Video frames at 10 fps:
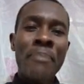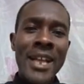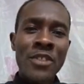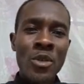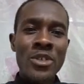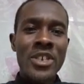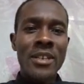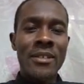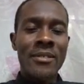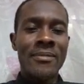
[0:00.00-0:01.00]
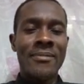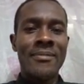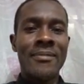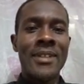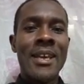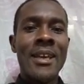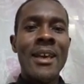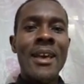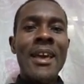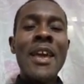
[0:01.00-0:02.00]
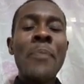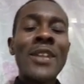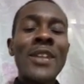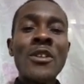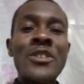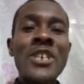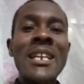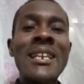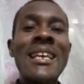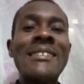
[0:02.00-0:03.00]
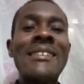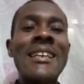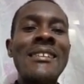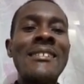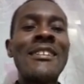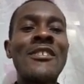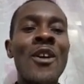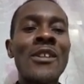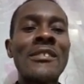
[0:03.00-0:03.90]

A pathogen is a disease-causing organism.